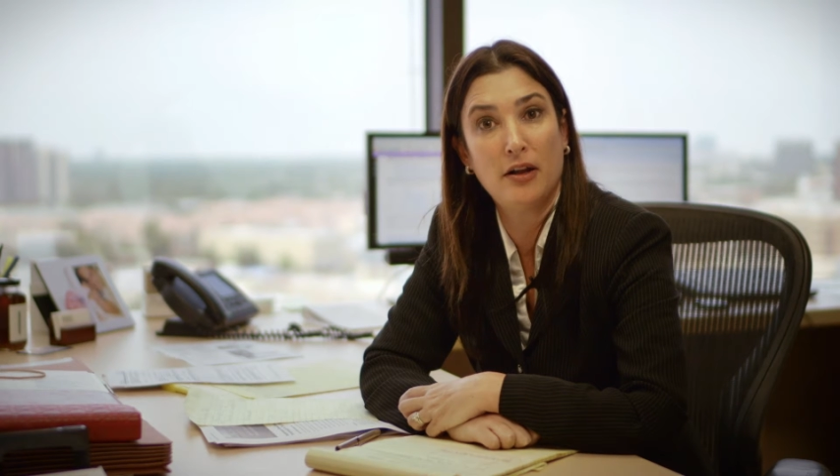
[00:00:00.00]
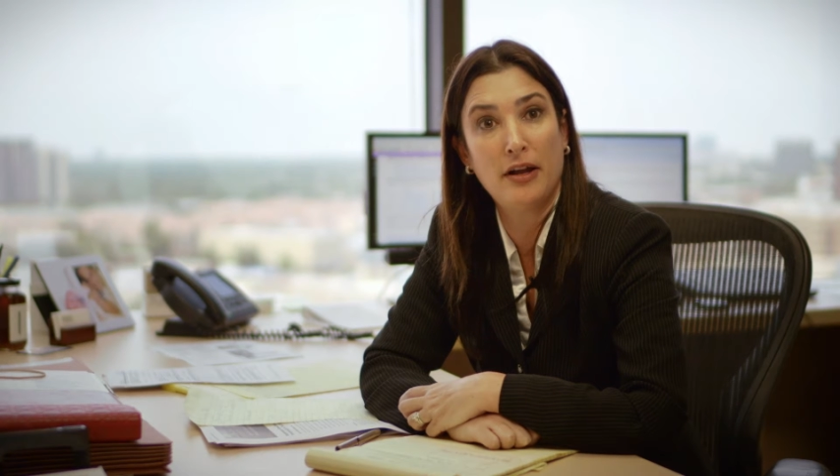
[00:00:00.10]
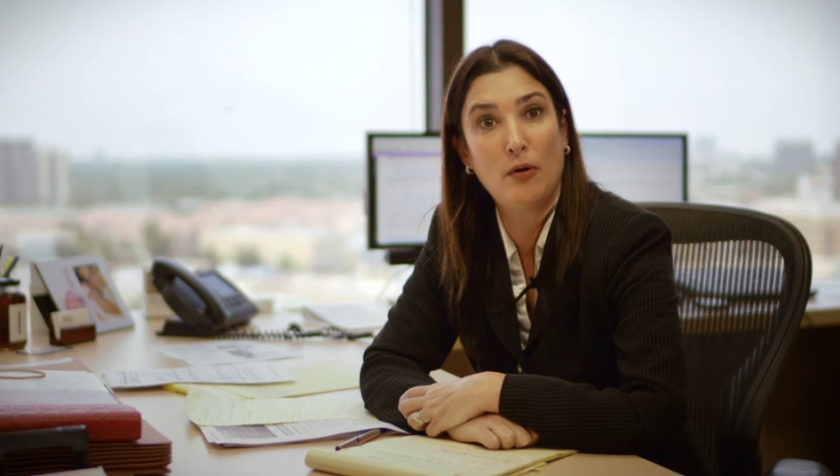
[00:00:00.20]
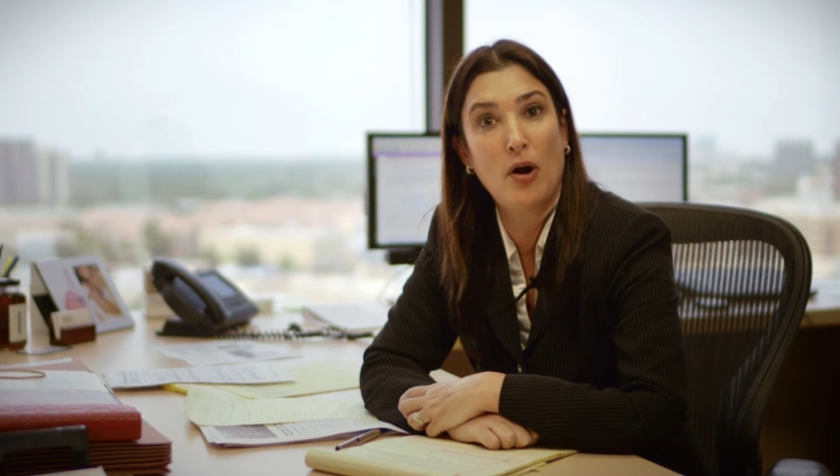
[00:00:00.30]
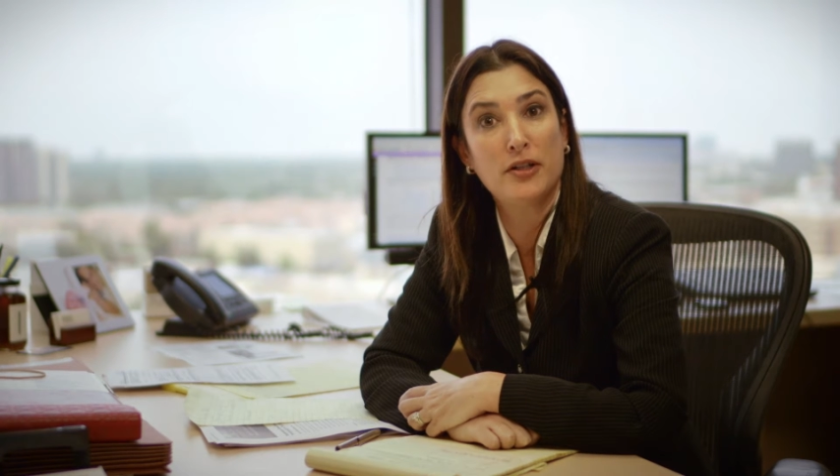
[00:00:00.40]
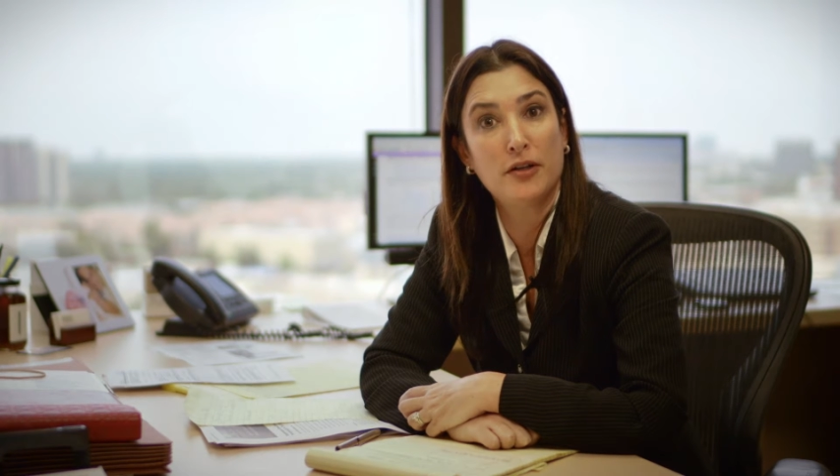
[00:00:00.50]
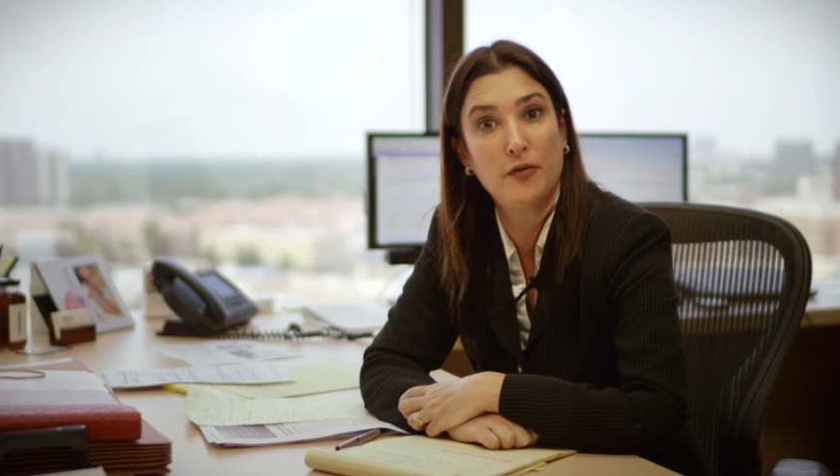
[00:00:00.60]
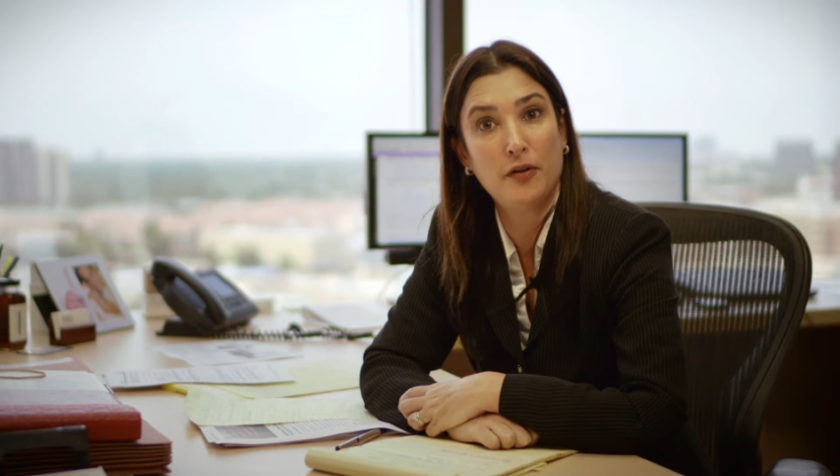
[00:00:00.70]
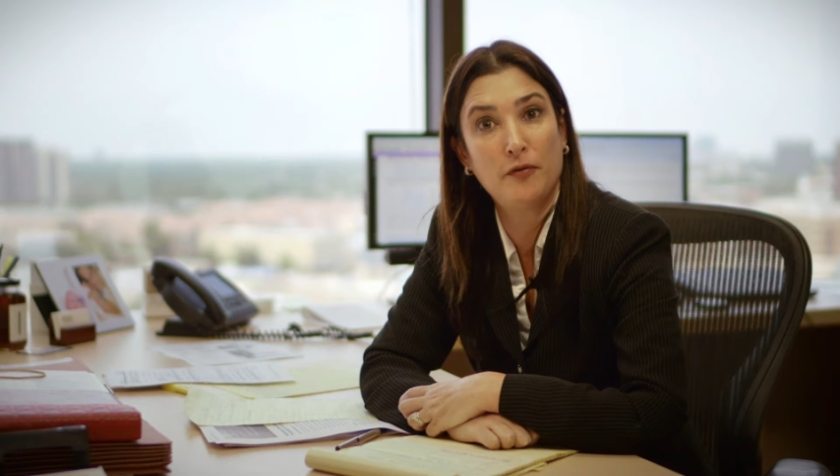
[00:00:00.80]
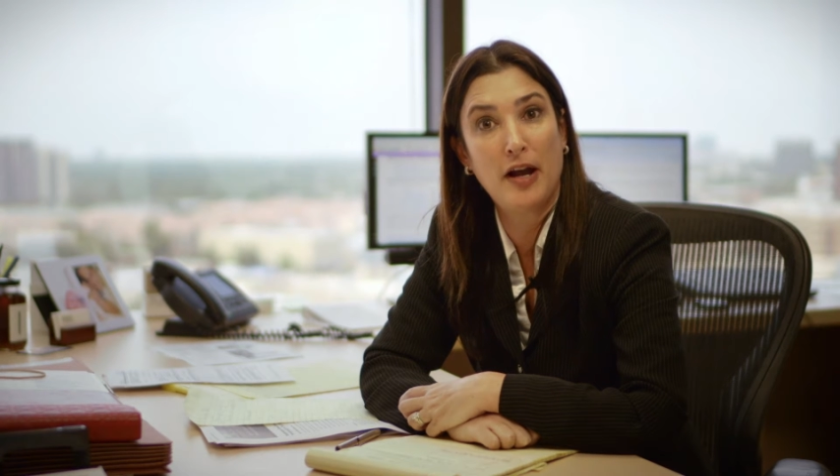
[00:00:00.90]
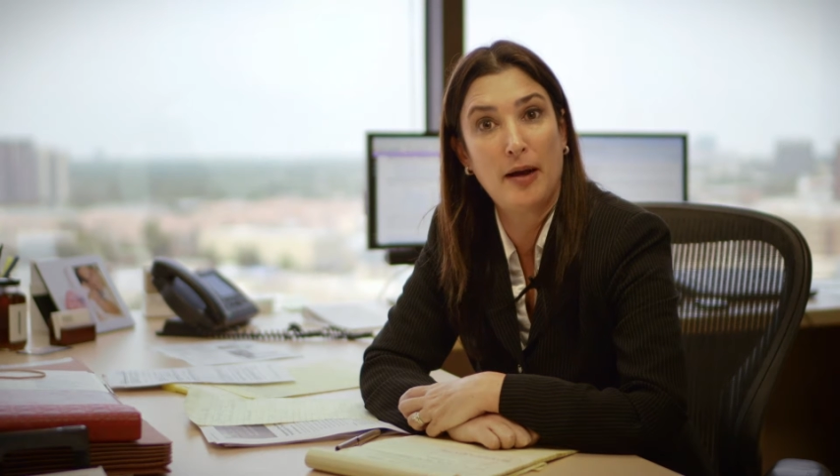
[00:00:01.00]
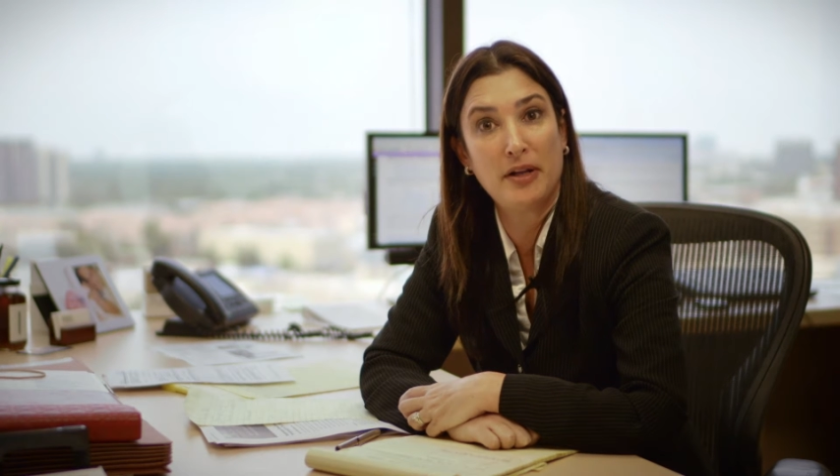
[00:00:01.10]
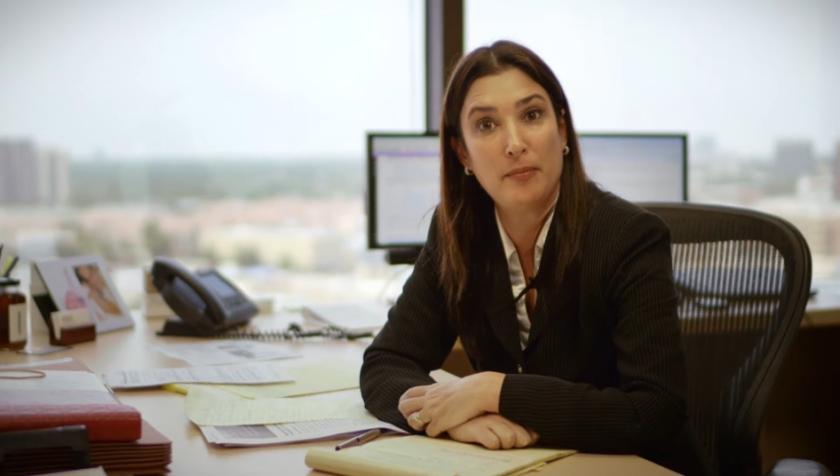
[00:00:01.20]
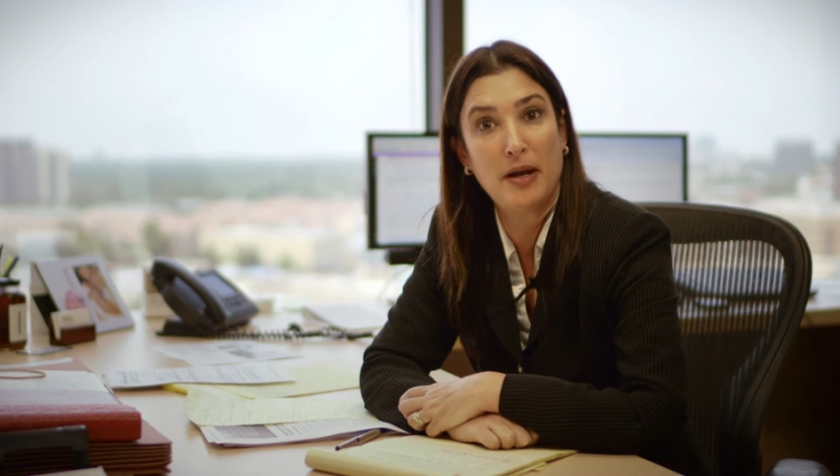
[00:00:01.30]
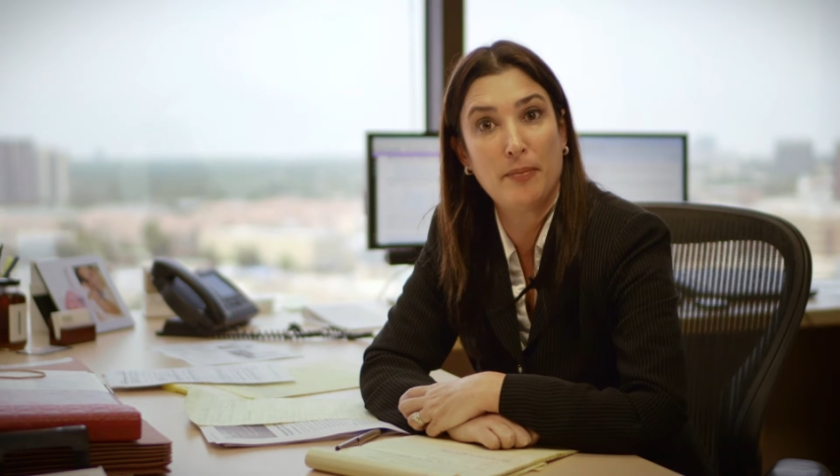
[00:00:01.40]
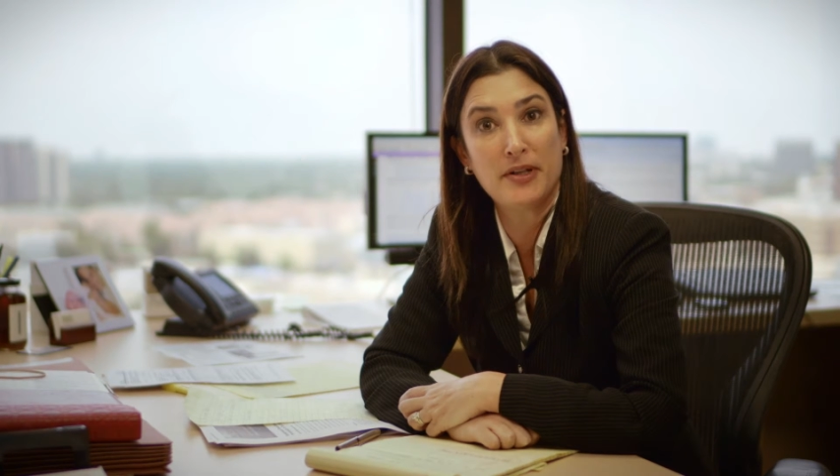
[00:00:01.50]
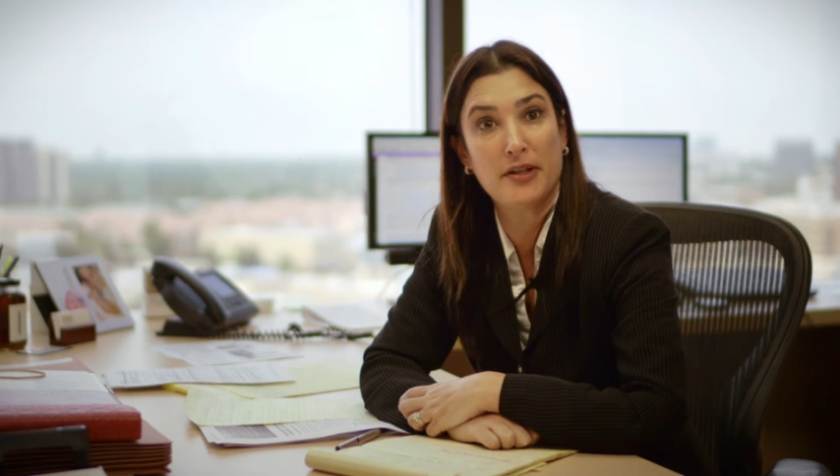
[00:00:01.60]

there are different family members